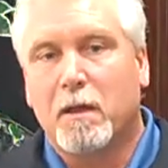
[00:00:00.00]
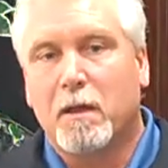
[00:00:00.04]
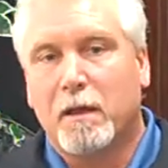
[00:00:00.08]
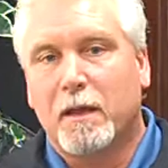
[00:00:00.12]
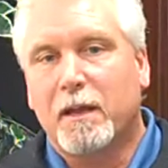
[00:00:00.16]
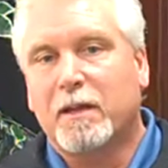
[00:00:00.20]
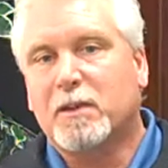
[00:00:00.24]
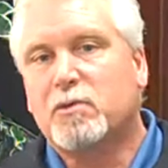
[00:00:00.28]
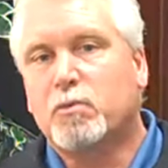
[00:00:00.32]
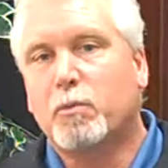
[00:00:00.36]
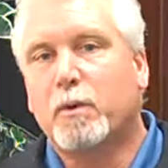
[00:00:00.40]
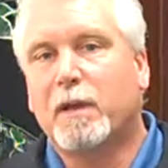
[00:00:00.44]

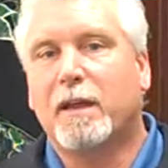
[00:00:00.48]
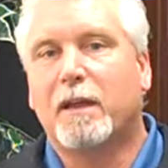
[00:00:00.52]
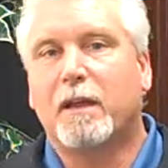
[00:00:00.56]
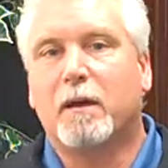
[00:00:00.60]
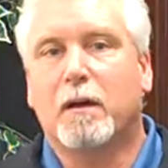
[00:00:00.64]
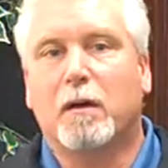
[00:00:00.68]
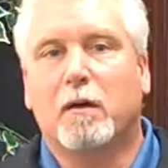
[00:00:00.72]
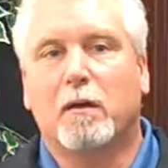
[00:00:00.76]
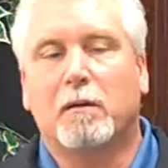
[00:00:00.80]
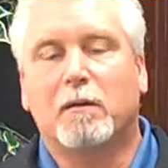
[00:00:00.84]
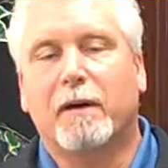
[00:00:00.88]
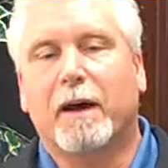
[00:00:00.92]
Each week
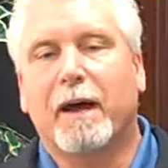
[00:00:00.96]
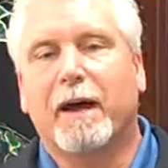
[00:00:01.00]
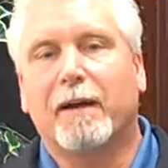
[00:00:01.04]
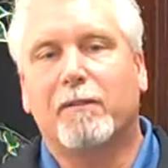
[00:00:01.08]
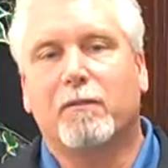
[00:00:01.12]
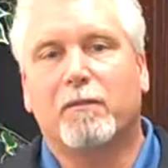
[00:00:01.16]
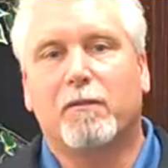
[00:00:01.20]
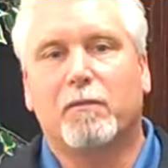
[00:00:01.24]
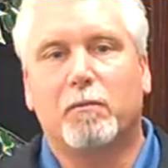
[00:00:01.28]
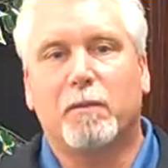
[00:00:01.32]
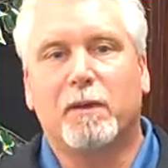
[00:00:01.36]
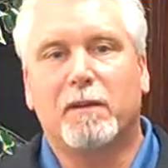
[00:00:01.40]
at our
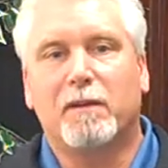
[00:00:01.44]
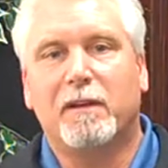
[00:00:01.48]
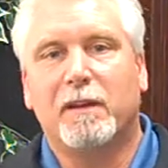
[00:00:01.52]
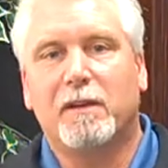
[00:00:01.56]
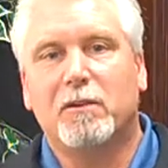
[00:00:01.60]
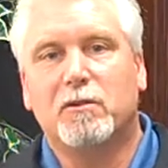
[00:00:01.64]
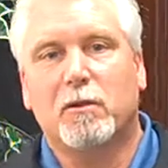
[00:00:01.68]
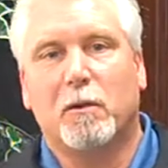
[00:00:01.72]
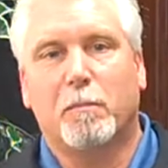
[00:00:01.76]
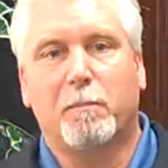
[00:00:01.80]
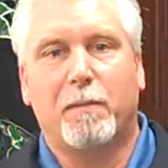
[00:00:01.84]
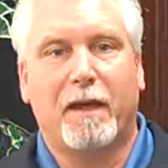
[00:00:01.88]
classes, we
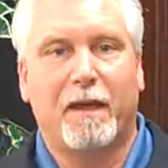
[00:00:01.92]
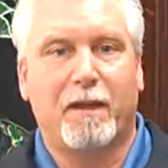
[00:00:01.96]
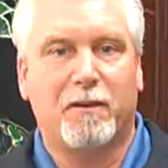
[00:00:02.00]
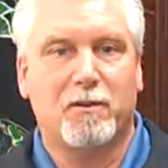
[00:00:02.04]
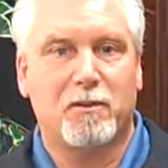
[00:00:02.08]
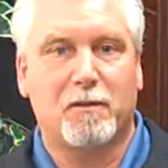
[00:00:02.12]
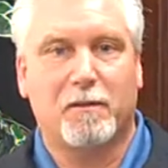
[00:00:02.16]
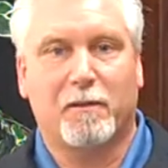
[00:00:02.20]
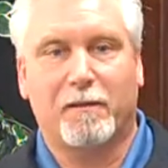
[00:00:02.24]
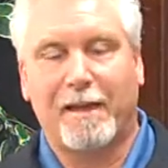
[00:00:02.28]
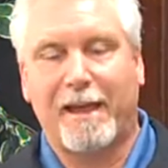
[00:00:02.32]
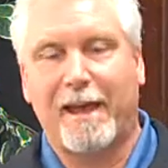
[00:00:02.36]
teach our
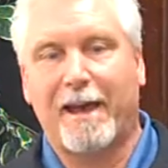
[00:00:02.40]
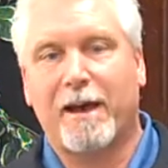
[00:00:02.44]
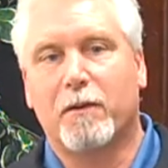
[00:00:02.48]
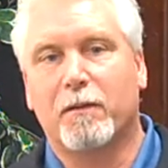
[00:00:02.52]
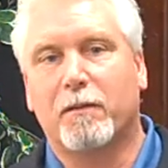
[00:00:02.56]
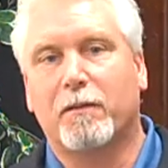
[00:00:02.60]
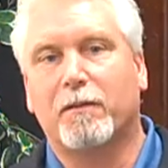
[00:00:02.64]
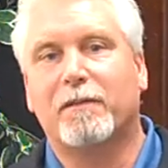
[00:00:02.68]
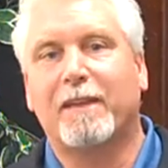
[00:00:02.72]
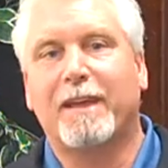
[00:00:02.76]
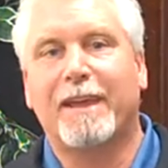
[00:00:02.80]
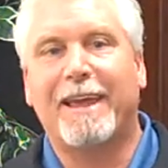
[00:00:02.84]
patients how
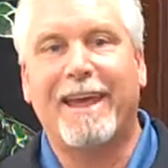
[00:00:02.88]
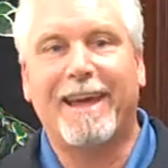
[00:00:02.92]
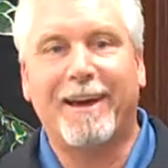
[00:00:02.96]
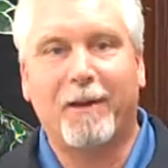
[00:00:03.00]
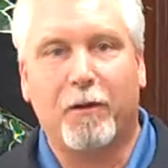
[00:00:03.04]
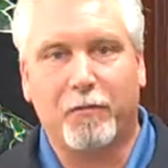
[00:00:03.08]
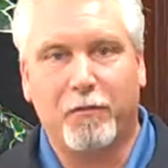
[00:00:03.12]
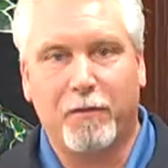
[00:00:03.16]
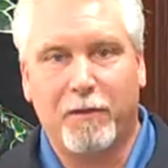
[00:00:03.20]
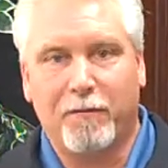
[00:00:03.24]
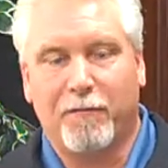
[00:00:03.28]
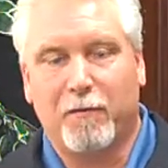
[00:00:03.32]
to stay
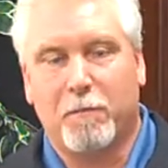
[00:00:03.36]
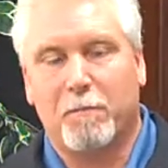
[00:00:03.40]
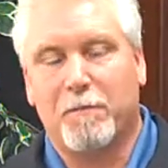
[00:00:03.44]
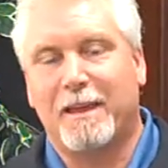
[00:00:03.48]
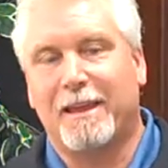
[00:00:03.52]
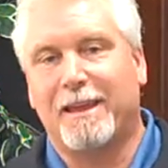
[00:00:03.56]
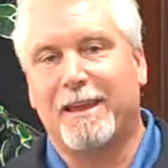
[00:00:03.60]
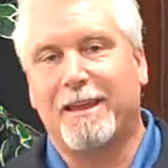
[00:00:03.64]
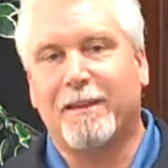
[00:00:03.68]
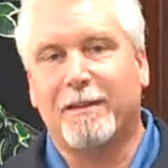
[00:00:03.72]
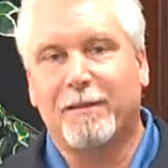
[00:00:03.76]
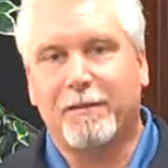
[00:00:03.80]
healthy from
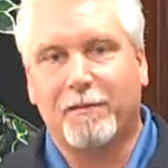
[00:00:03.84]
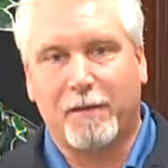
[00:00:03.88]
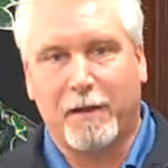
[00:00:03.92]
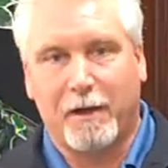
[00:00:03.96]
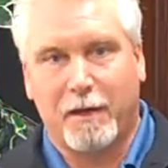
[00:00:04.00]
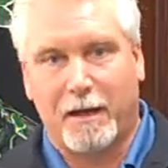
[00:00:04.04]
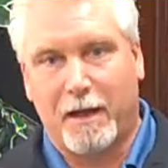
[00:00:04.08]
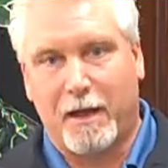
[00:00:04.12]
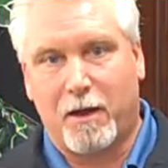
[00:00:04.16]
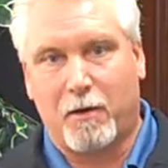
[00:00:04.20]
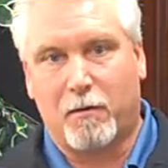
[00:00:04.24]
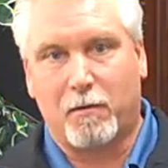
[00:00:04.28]
the
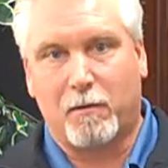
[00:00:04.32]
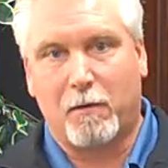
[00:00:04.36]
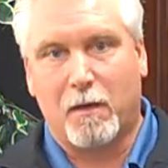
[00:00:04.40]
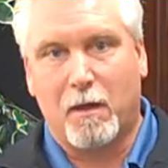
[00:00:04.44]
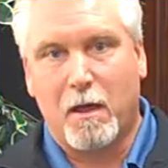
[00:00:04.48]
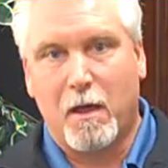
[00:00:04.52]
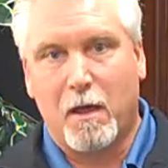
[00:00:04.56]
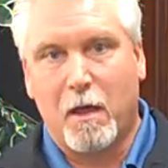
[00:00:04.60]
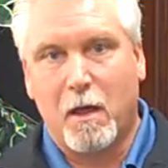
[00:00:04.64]
inside out.